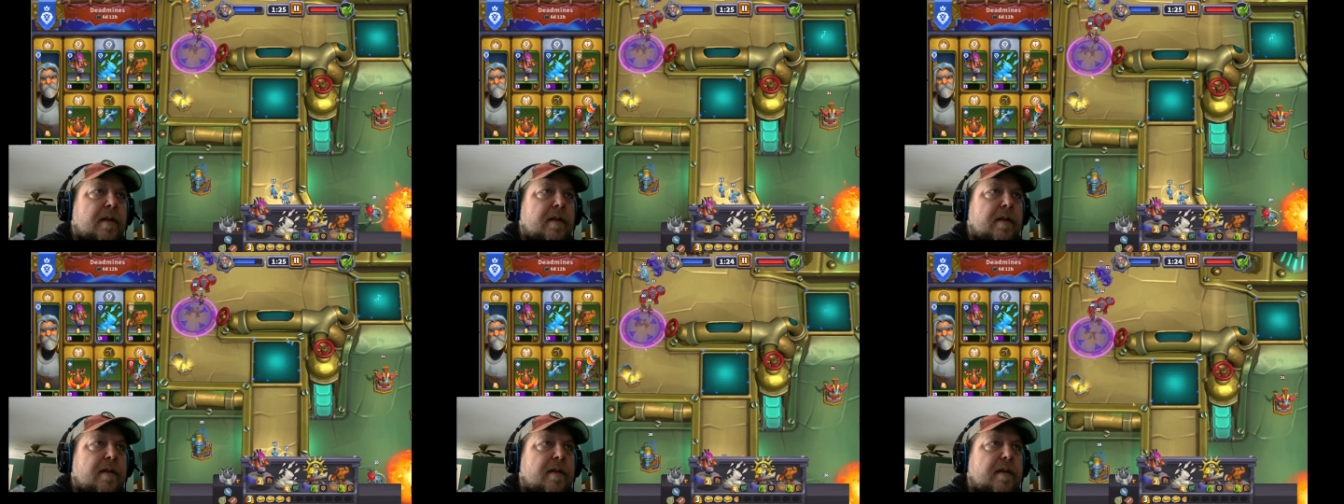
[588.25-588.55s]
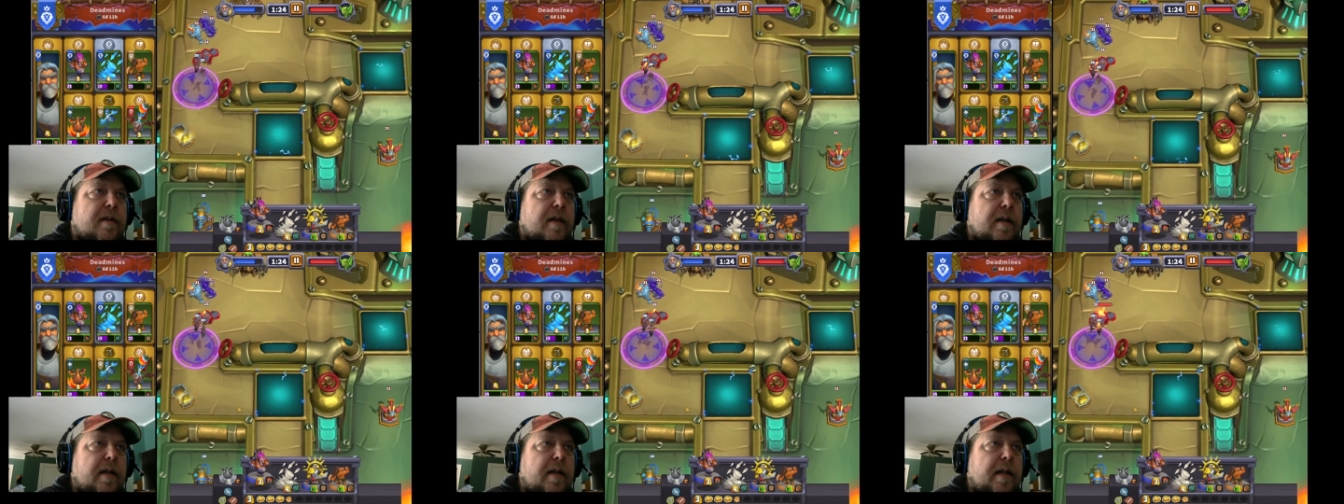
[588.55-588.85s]
It's
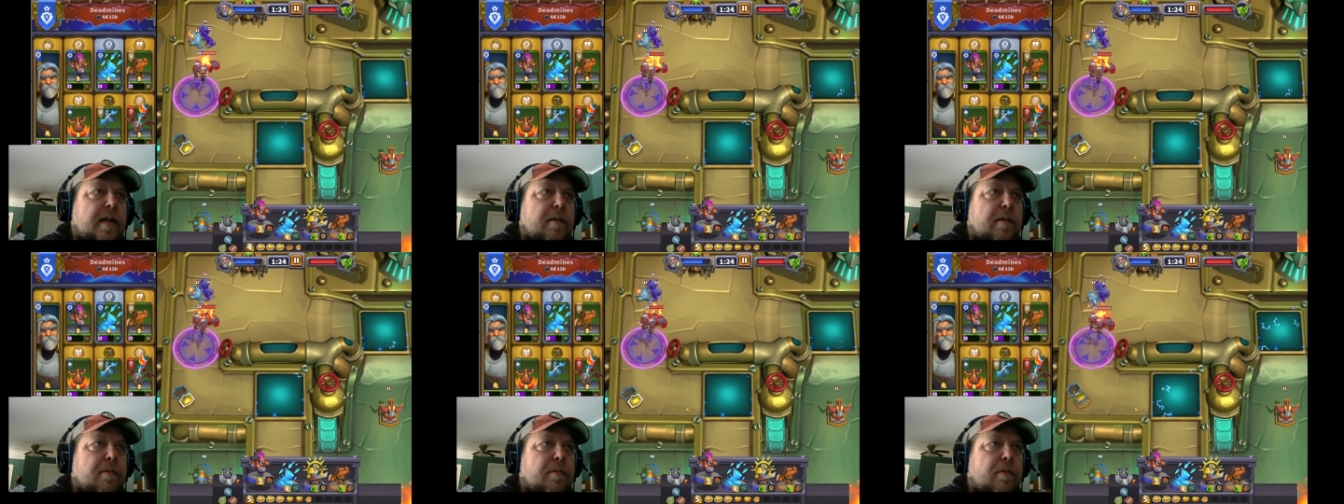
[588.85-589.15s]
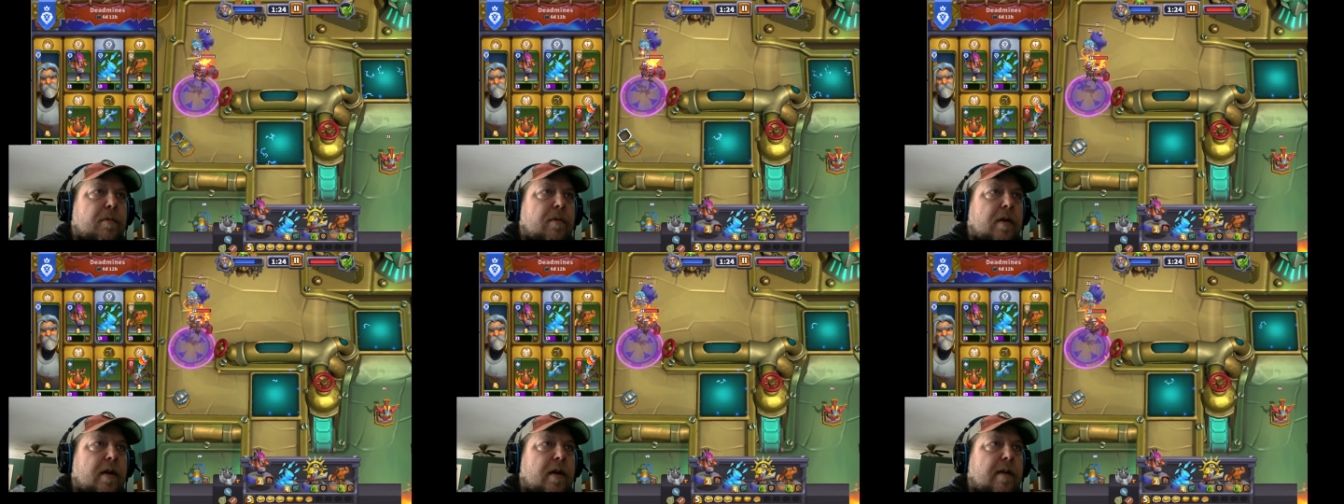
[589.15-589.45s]
gonna eat
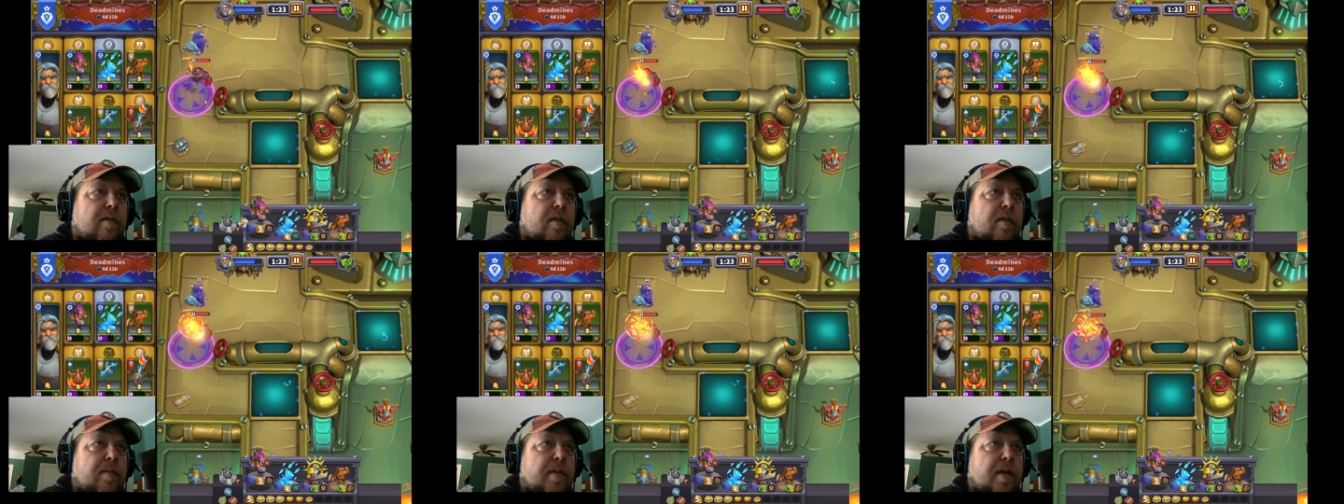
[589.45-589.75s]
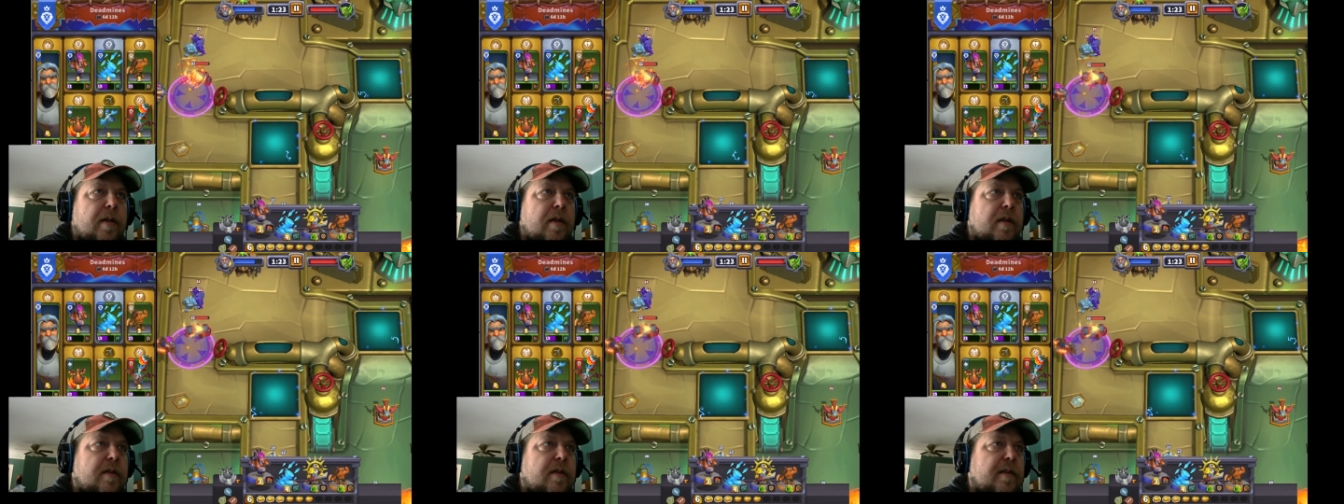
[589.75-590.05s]
one of them,
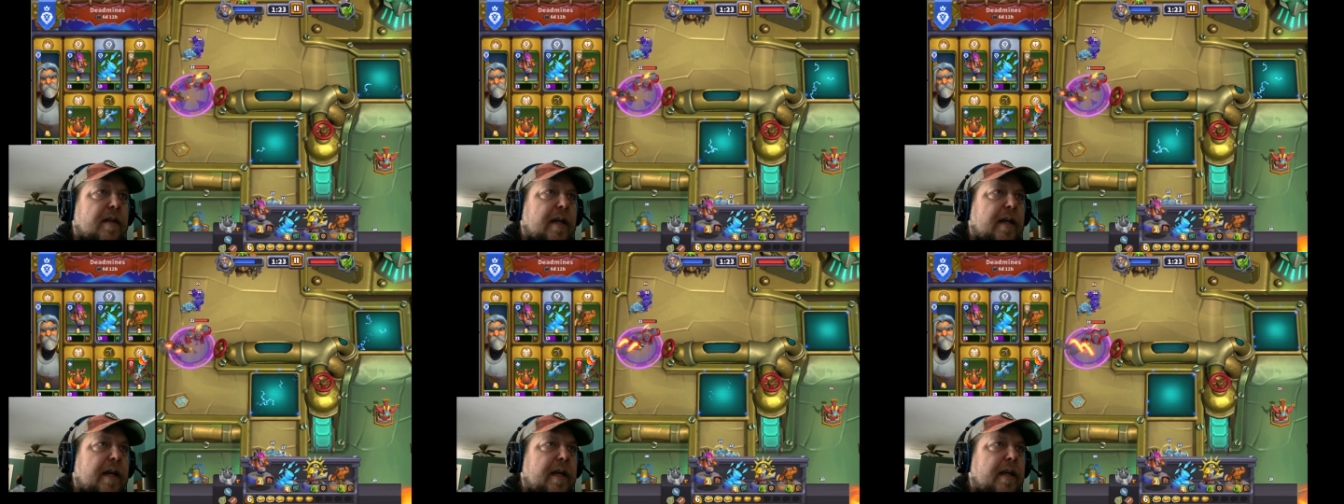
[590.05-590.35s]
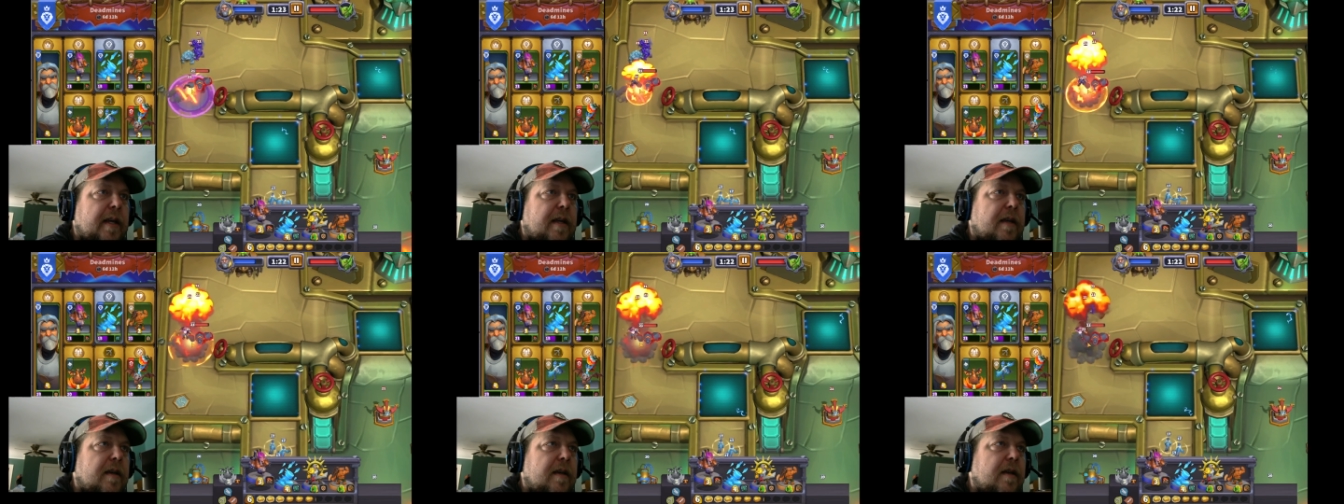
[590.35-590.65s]
it looks
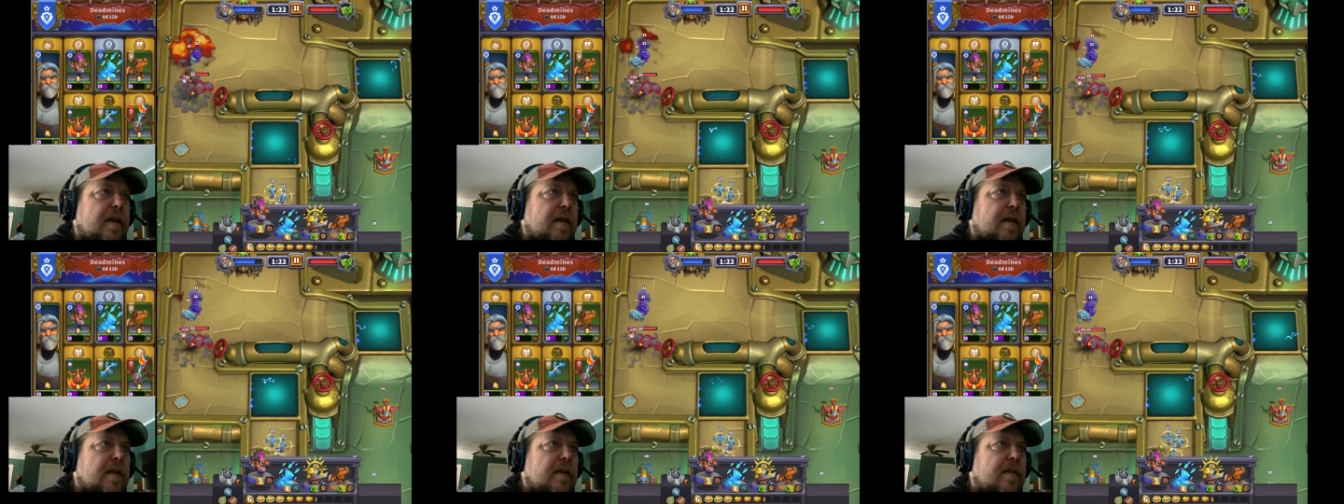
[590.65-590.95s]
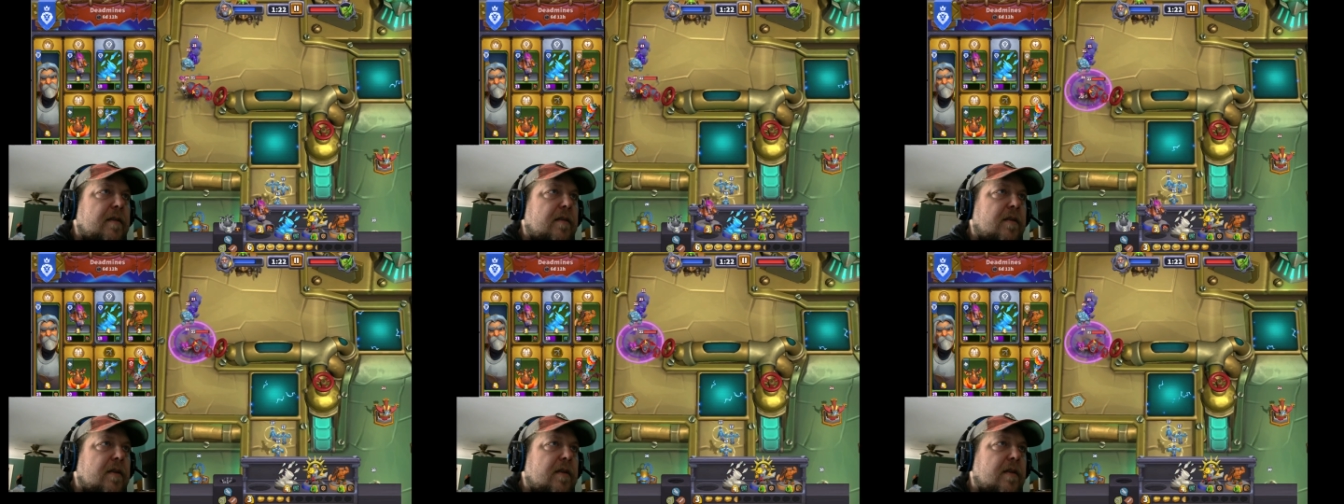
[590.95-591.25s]
like,
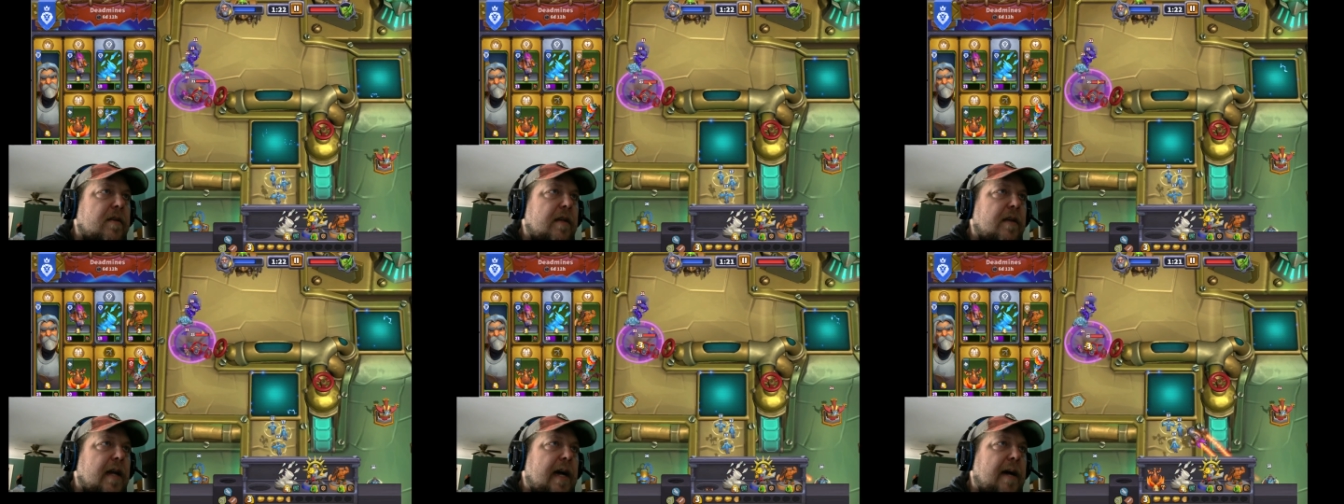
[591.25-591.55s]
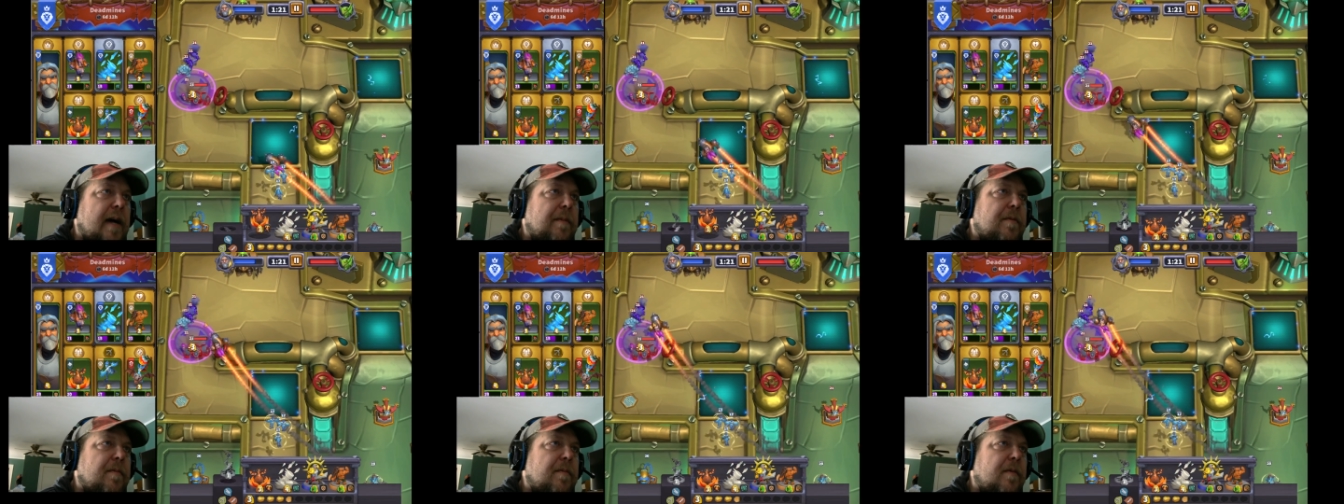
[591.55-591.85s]
which isn't
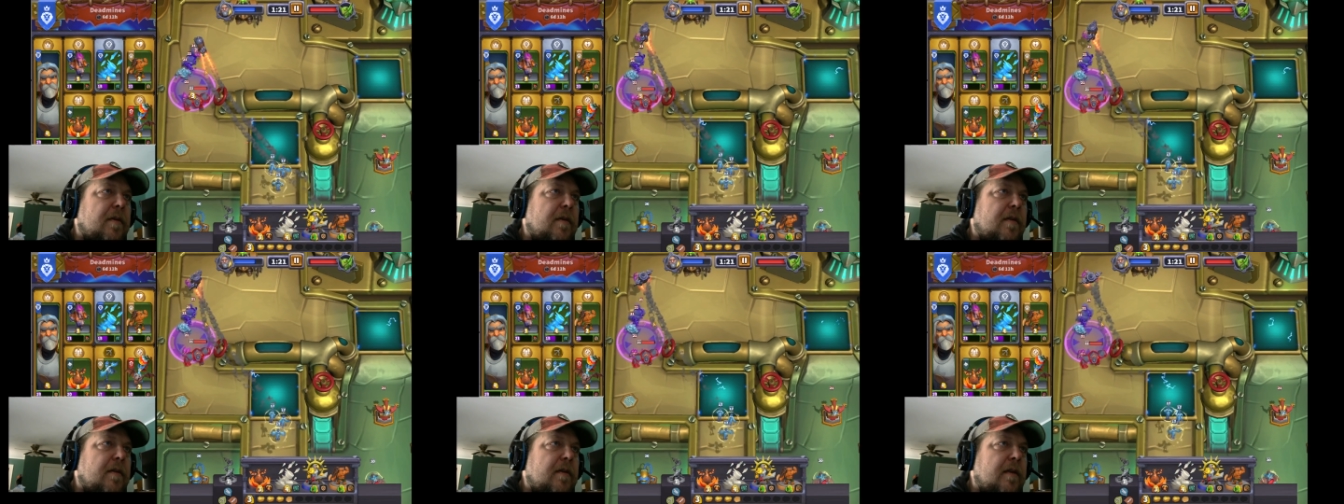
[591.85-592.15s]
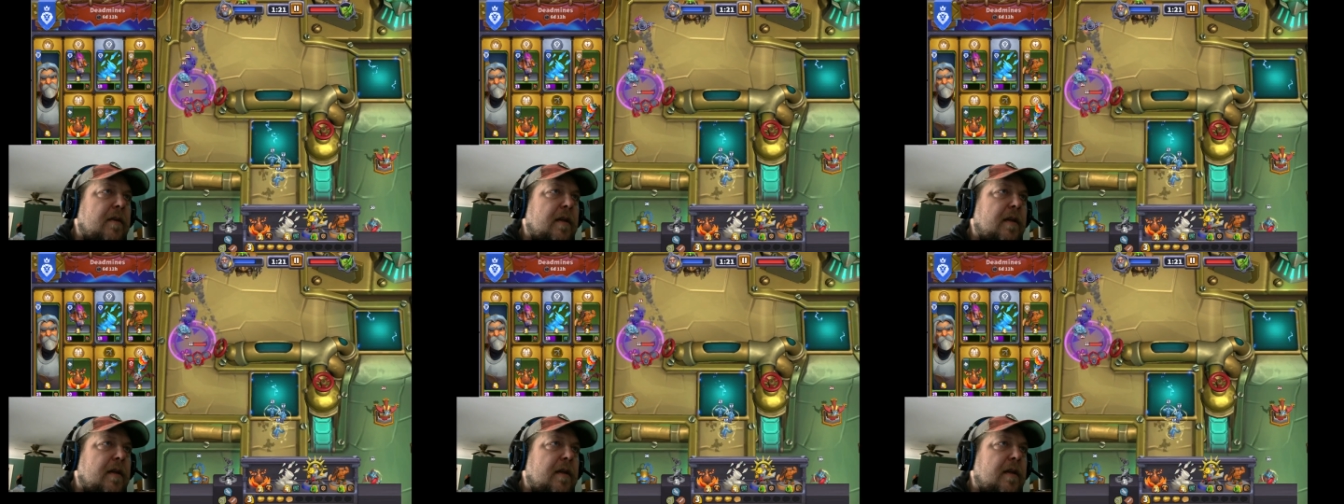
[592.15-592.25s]
optimal.